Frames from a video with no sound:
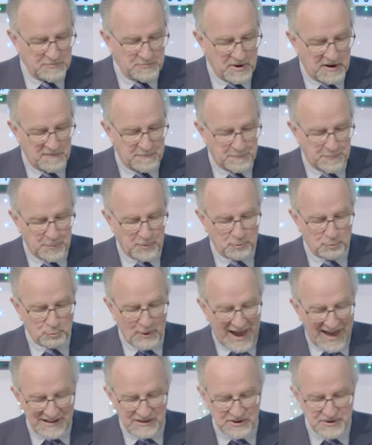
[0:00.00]
him of
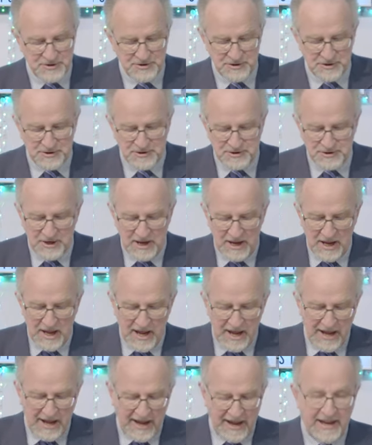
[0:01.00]
paralysis,
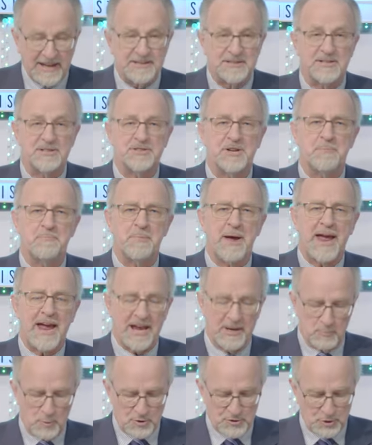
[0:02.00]
and the
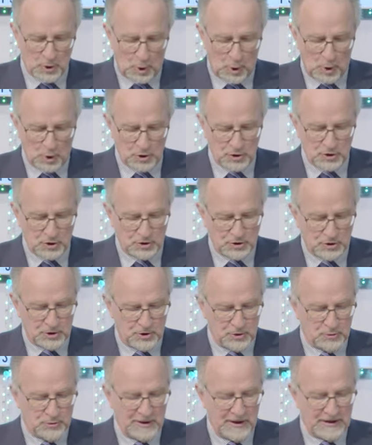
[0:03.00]
man was ordered
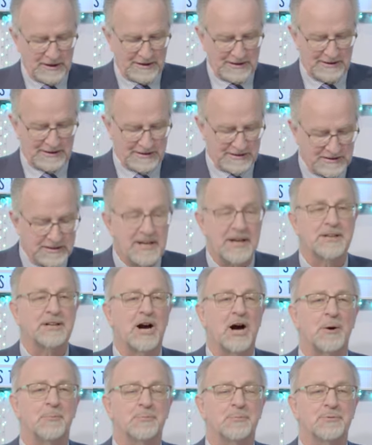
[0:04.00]
to get
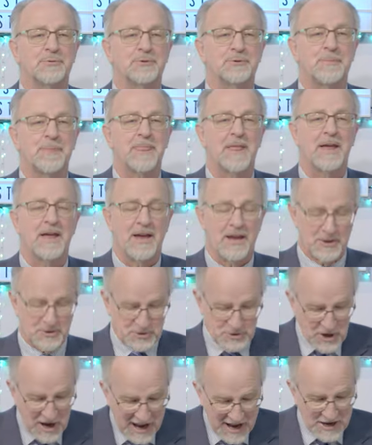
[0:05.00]
up,
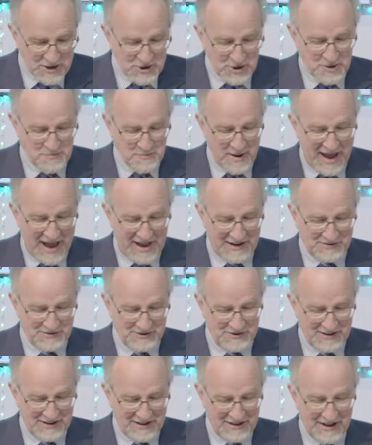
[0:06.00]
take your
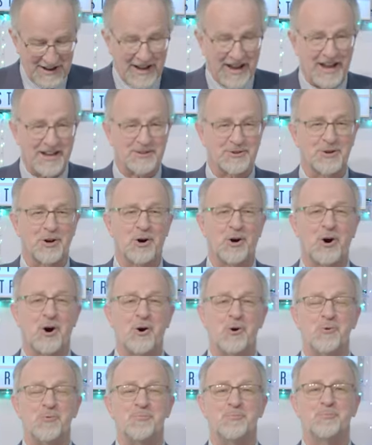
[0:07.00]
mat, and go
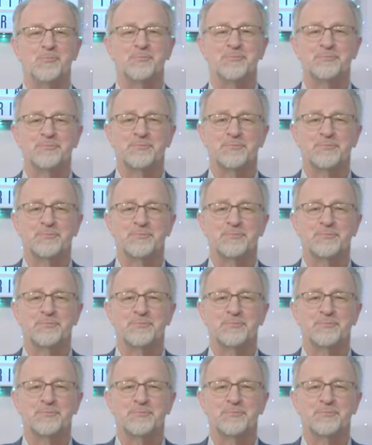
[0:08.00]
home.